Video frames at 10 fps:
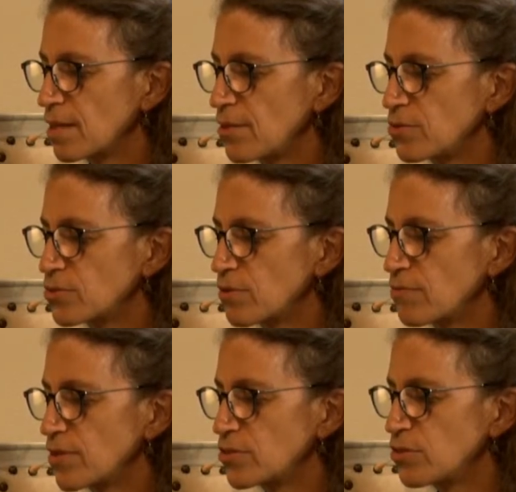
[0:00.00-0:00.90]
Allow the
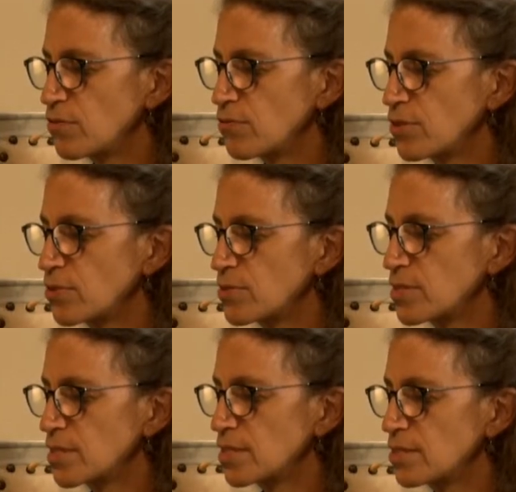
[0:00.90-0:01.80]
solfeggio
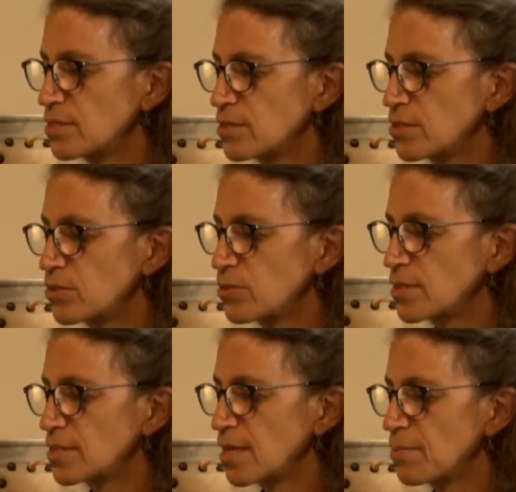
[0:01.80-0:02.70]
frequencies to do
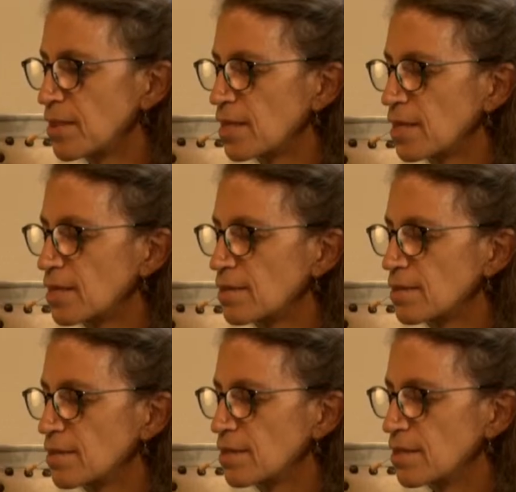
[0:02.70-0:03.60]
the same thing.